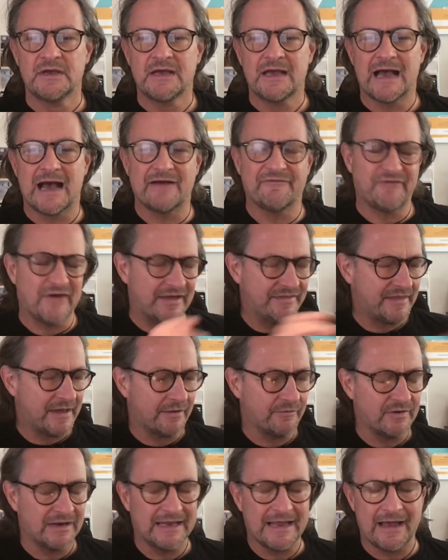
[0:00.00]
I find that
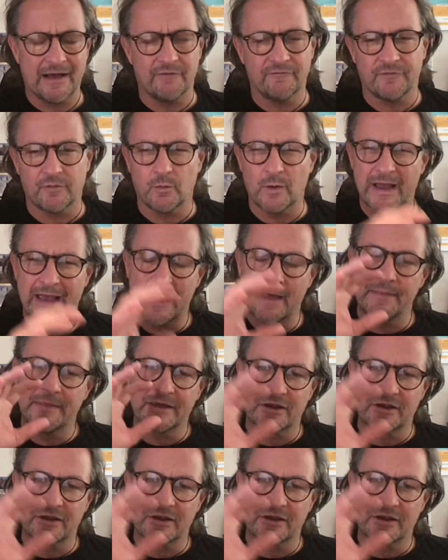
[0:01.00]
a really helpful way, and the